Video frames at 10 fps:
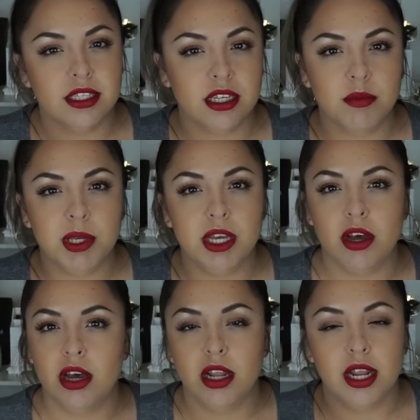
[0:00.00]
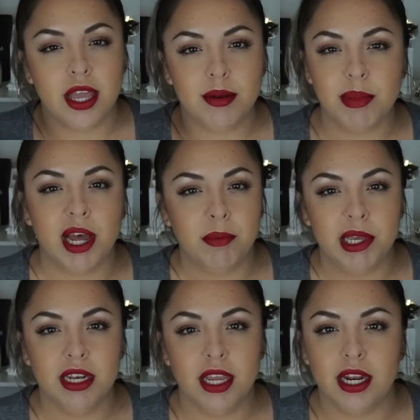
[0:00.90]
it's going to be on and
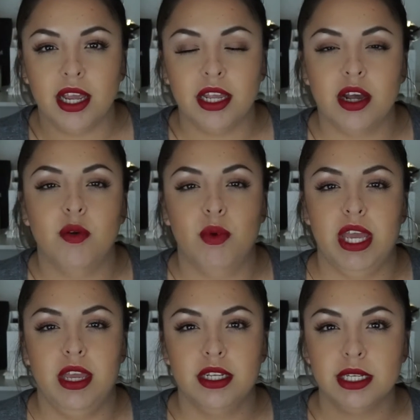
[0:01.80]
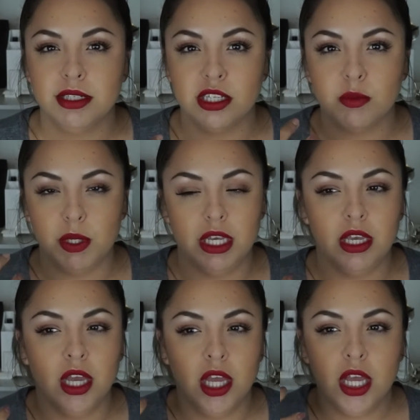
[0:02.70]
poppin', and I cannot wait to just
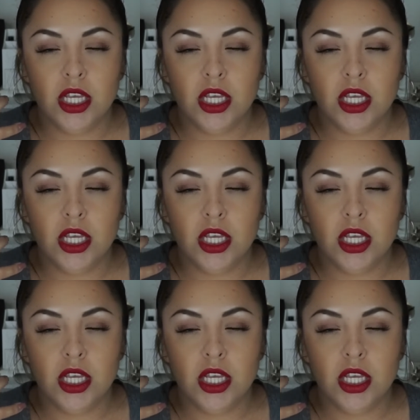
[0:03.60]
be